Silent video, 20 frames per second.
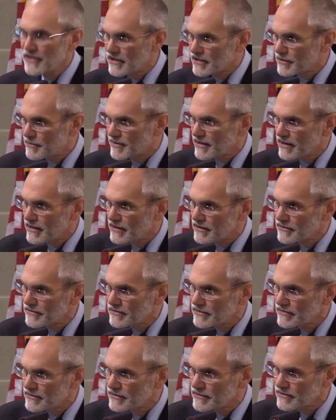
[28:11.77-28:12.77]
Think
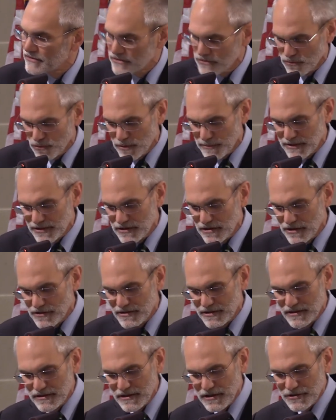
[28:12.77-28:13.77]
about the woman
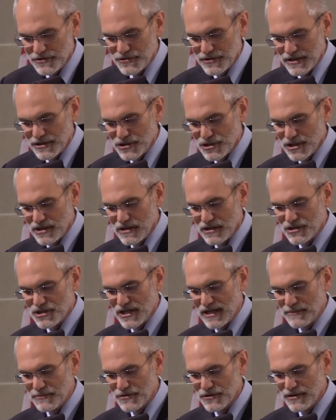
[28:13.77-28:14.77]
caught in adultery in John
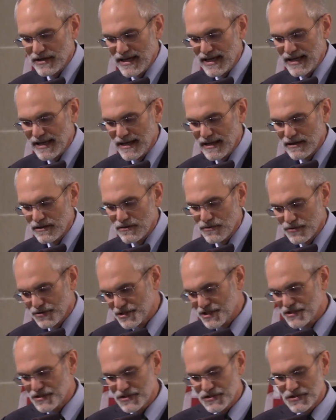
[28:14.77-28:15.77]
chapter 8, where
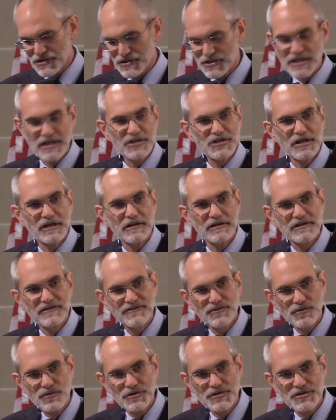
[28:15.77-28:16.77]
Jesus is teaching on
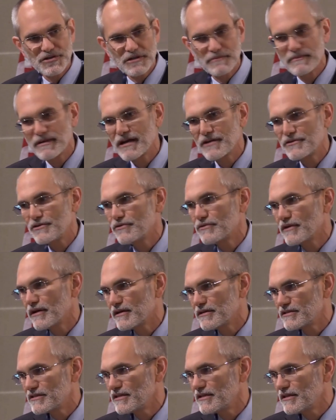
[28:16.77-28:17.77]
divorce in Matthew
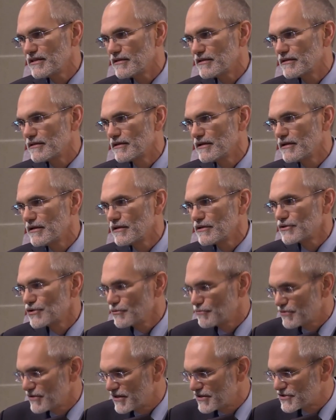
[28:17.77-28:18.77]
19.
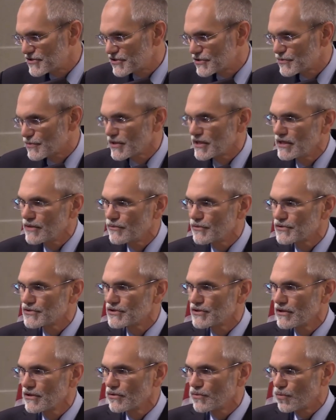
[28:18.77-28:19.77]
Two places where he
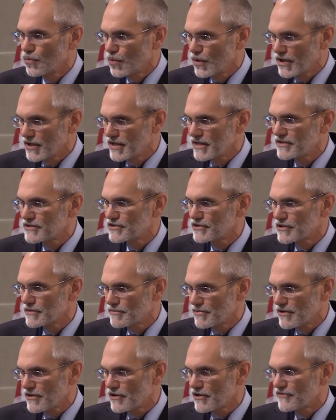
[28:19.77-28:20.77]
was willing to
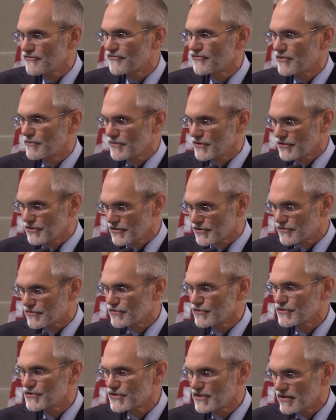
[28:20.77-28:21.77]
depart from the
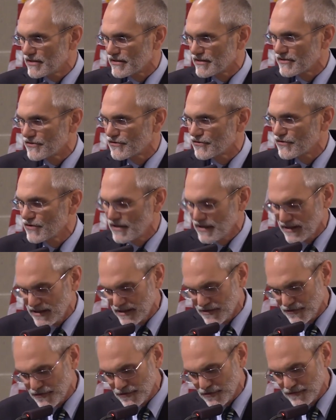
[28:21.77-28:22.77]
literal
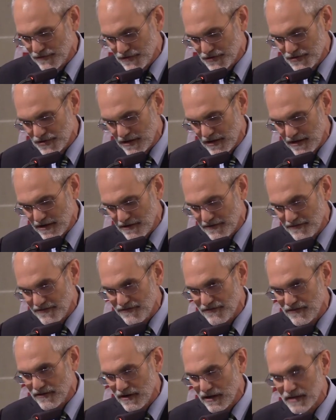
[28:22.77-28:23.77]
sense in service
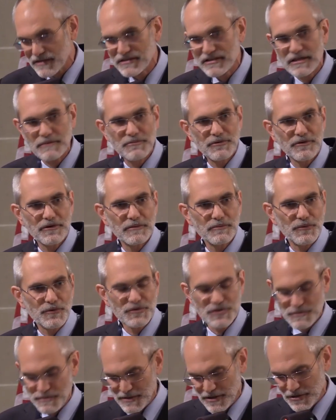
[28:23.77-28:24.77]
of a deeper and
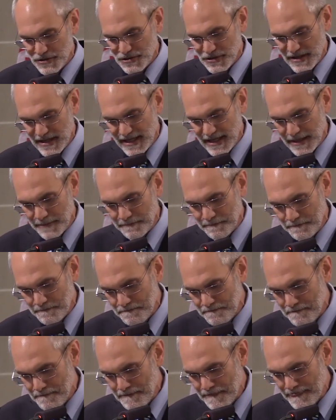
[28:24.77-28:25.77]
more spiritual
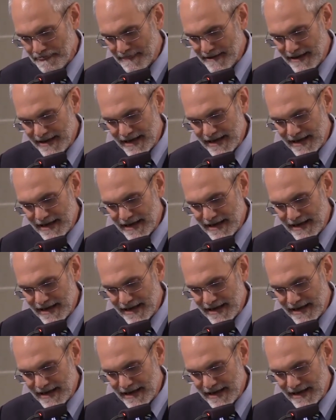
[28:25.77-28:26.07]
aim.